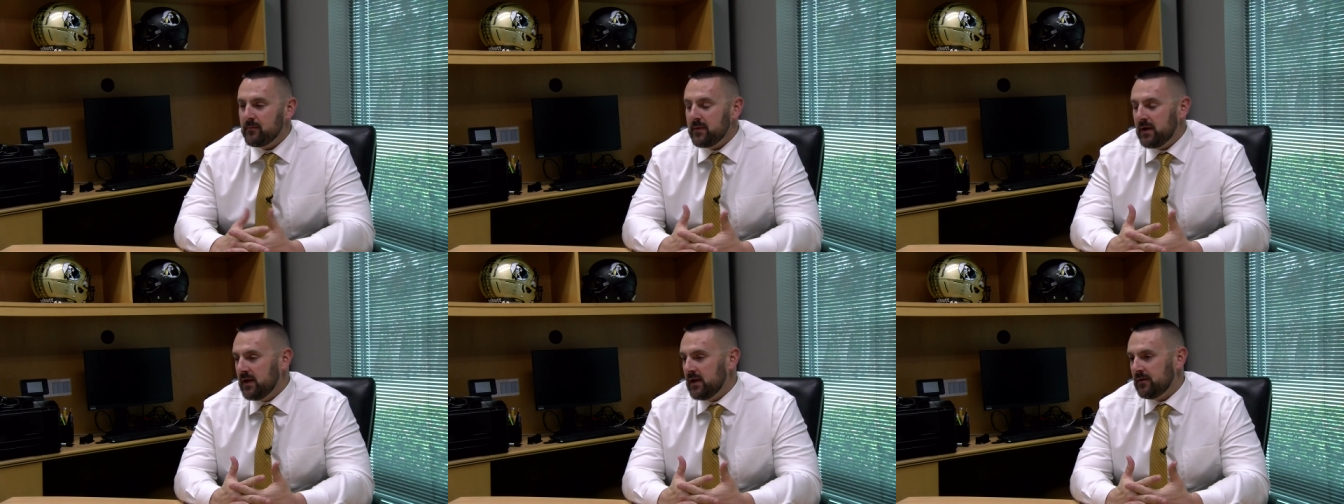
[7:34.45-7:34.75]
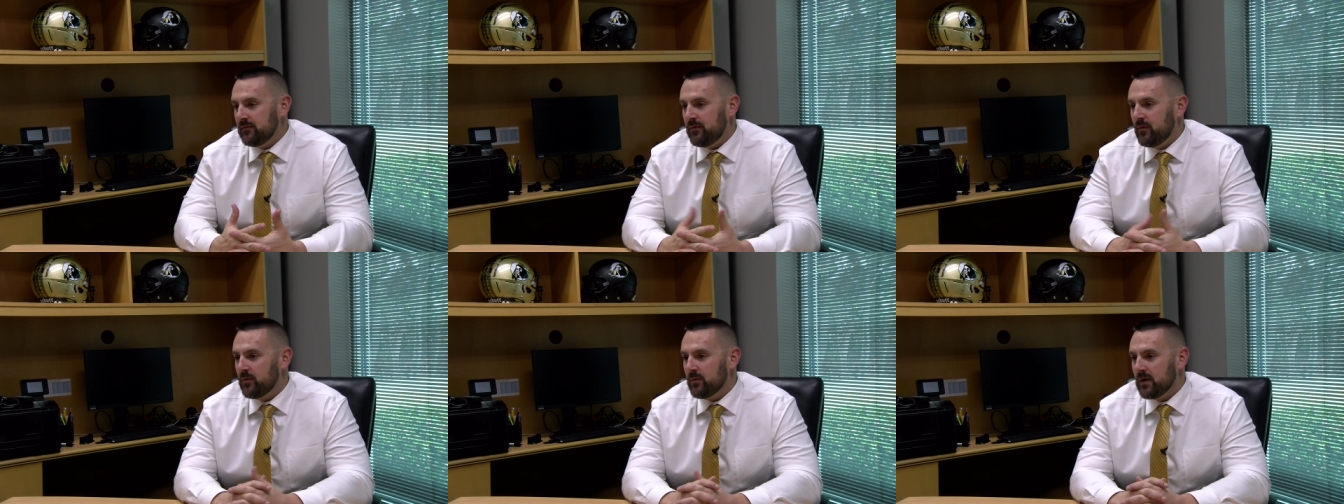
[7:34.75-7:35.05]

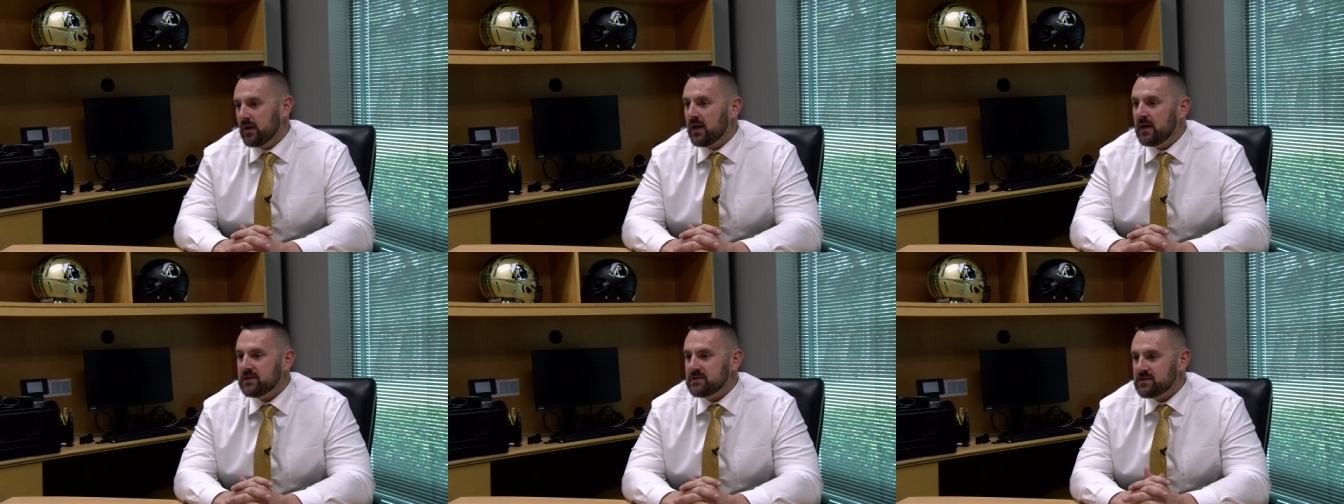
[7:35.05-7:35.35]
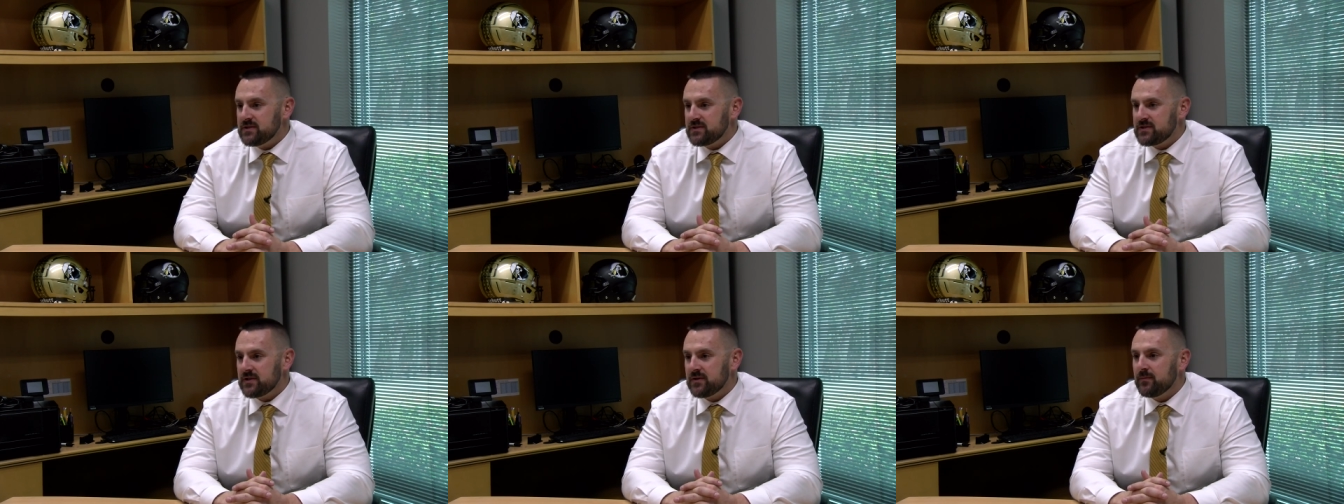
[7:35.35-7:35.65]
meaningful
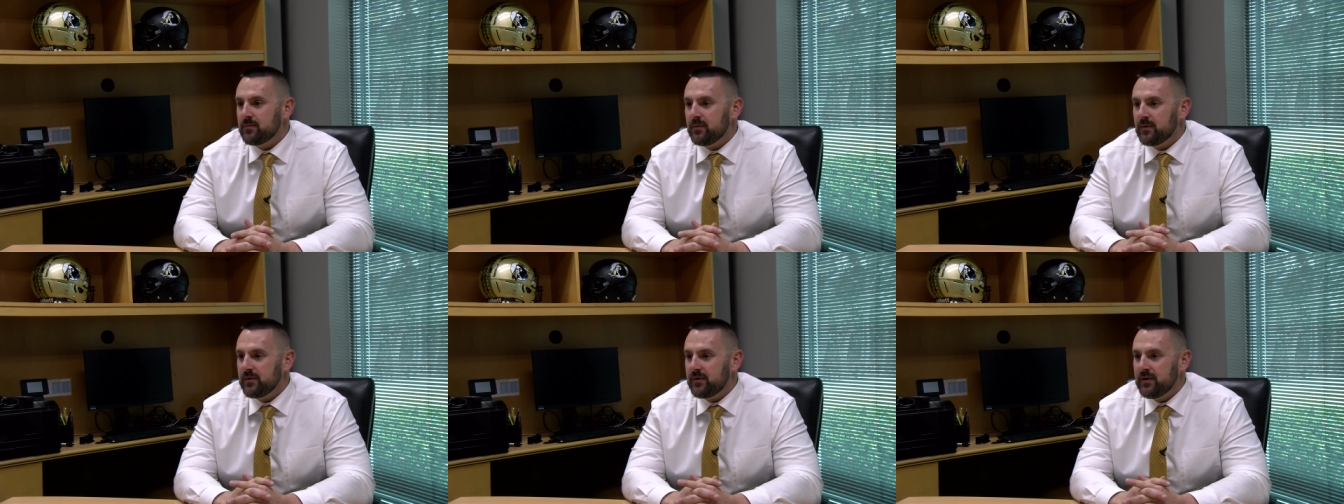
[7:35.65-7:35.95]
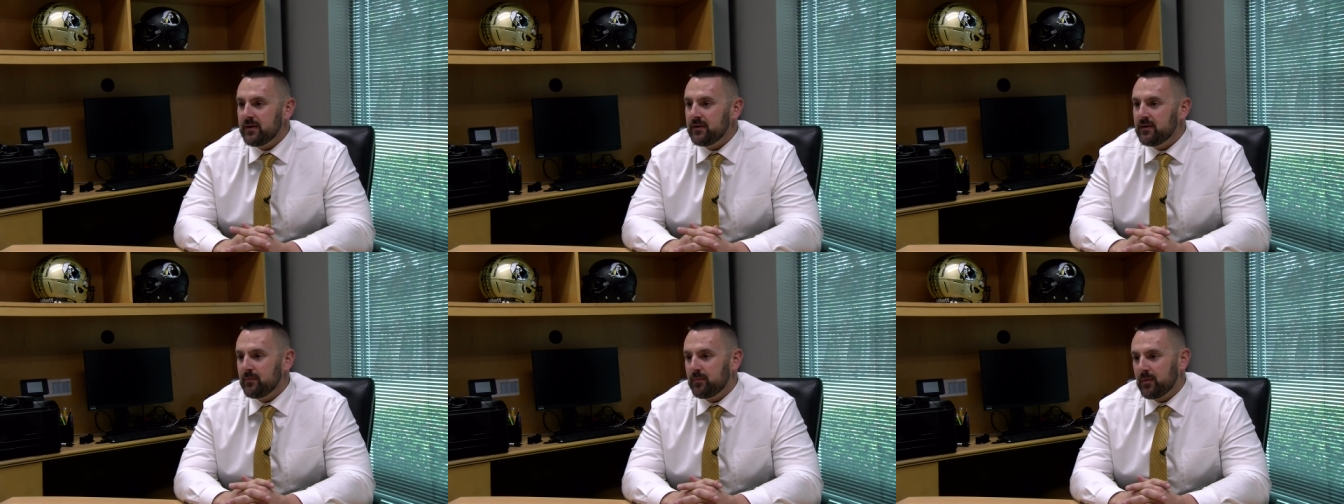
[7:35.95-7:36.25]
relationship
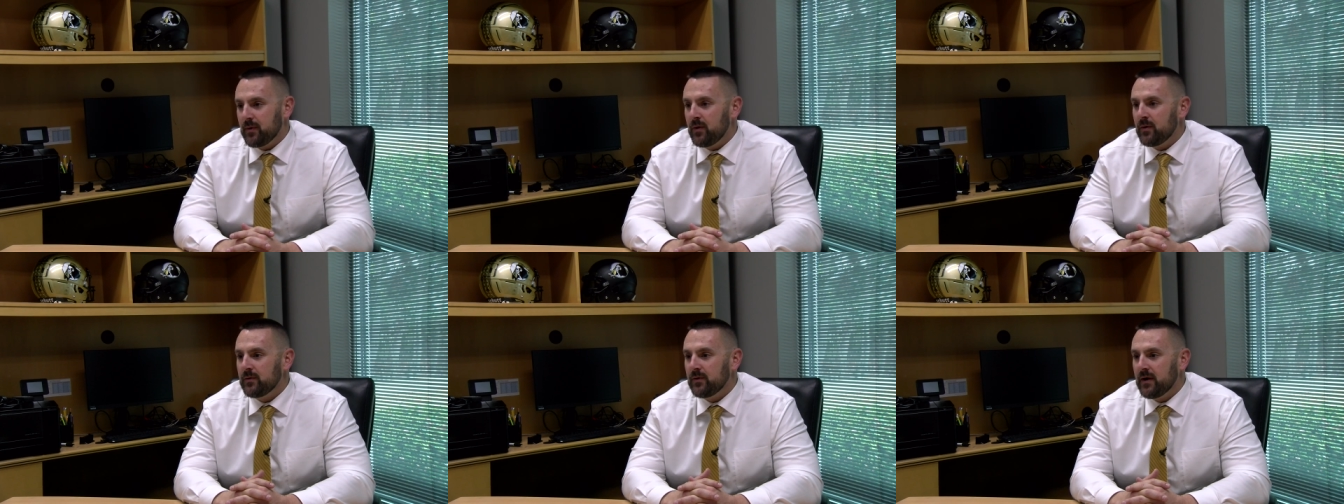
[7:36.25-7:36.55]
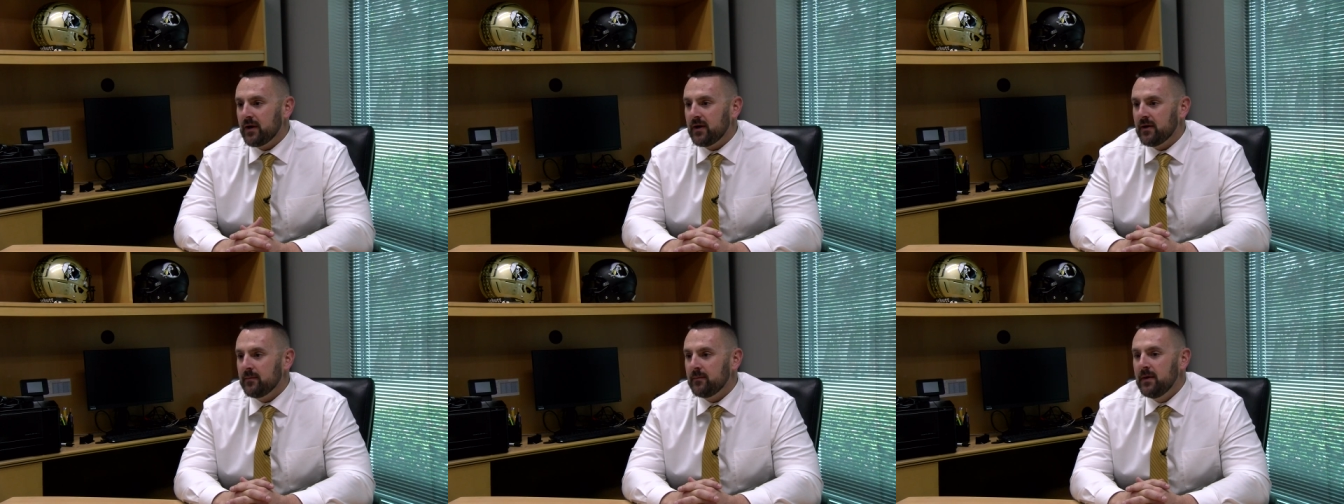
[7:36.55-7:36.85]
within the
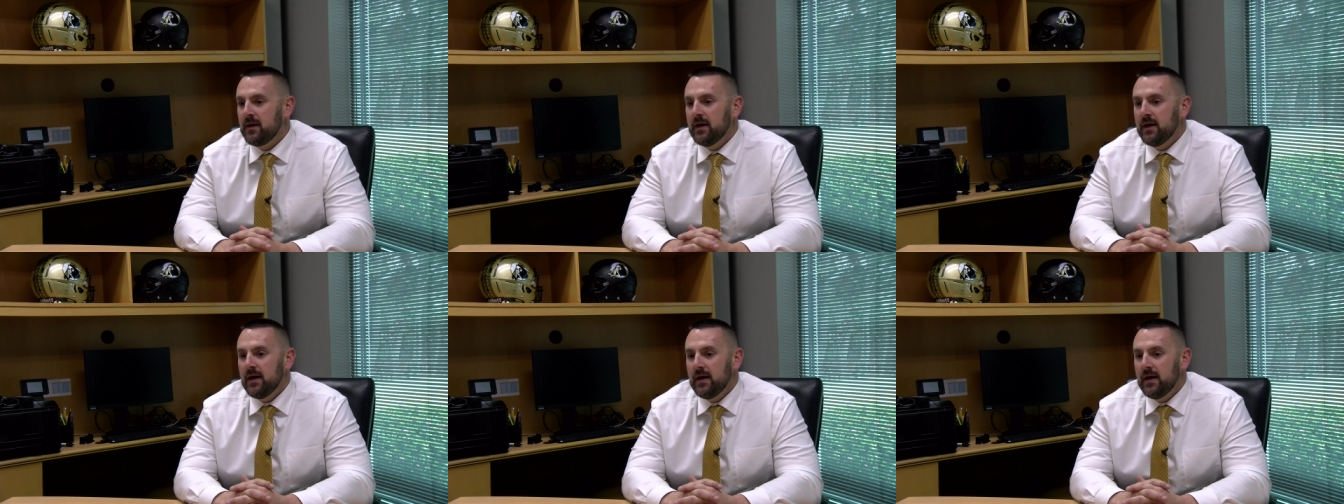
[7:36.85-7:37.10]
program.